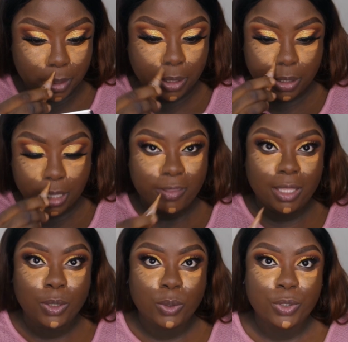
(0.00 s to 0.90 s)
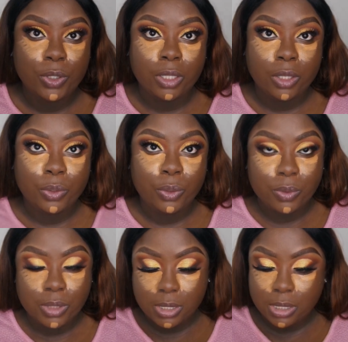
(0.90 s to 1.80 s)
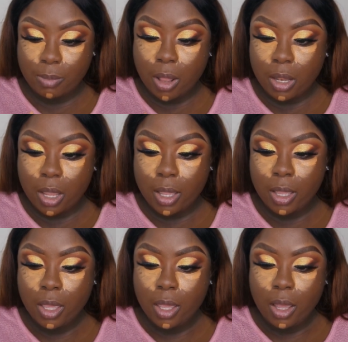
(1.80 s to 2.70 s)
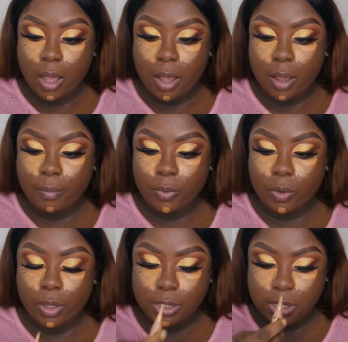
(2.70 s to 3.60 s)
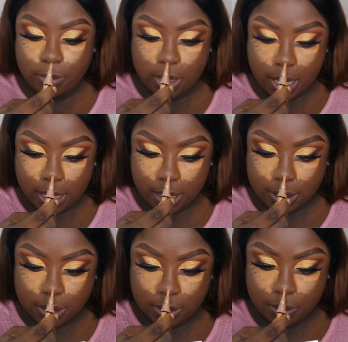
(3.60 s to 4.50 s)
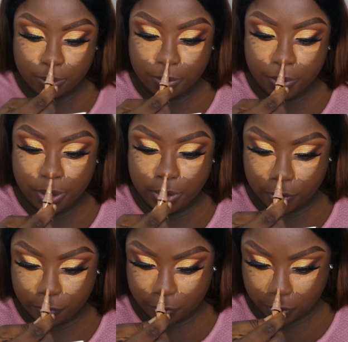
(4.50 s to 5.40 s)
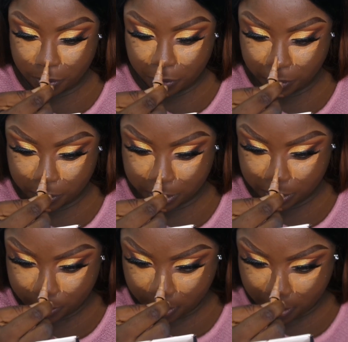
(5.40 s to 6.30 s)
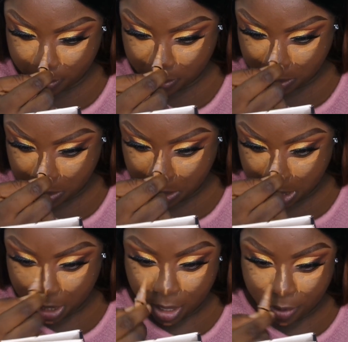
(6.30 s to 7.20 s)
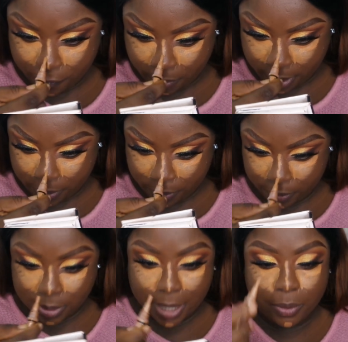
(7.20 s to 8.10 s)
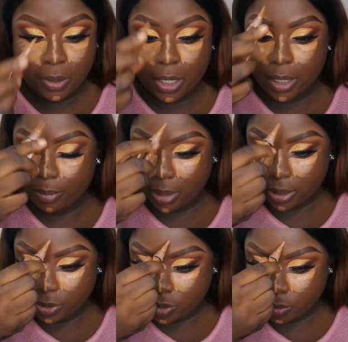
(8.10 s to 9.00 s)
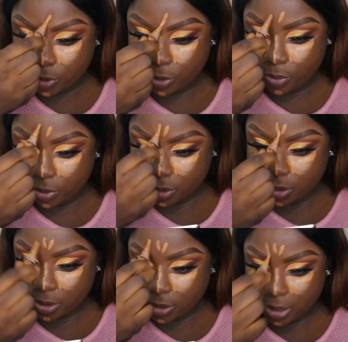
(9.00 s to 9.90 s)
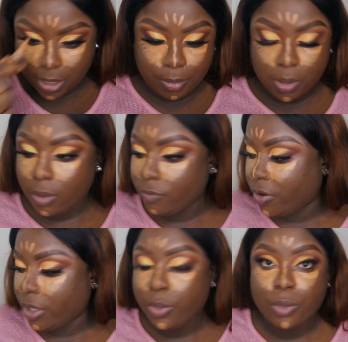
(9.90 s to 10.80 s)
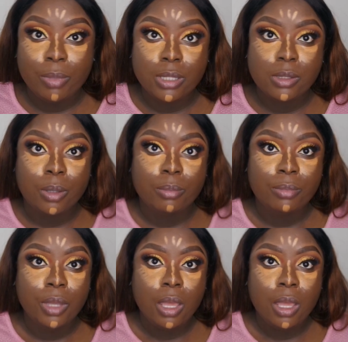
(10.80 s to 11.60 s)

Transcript: to give the illusion that your nose is smaller. You're going to be highlighting the bridge of your nose as well. For my nose, I don't like applying too much product because it can become very cumbersome